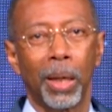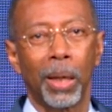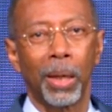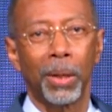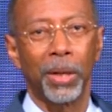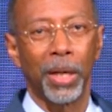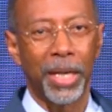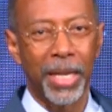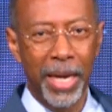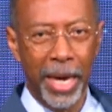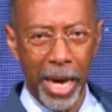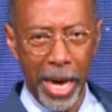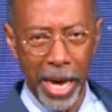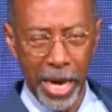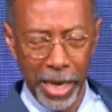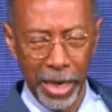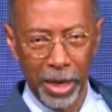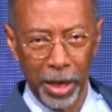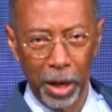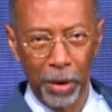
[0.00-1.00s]
the
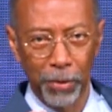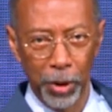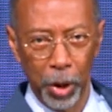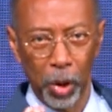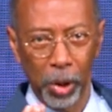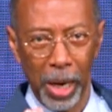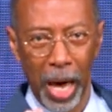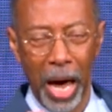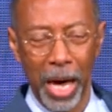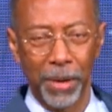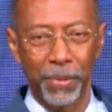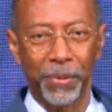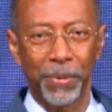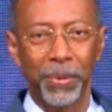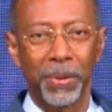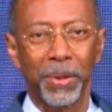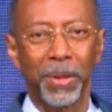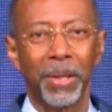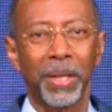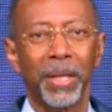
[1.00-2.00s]
King of your life,
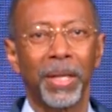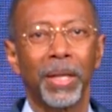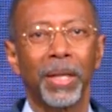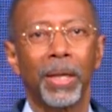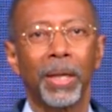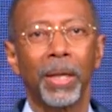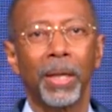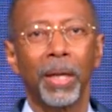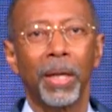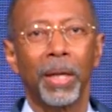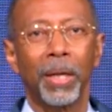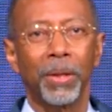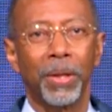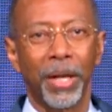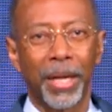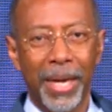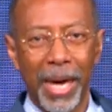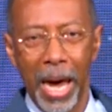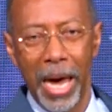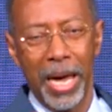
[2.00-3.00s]
the
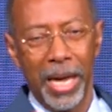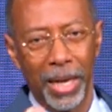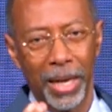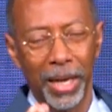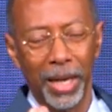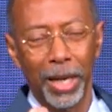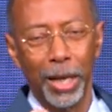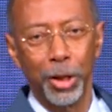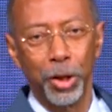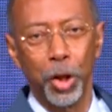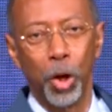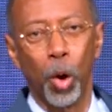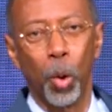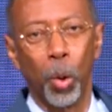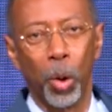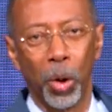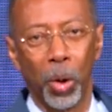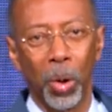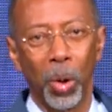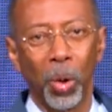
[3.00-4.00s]
King in your
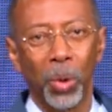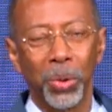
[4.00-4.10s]
world.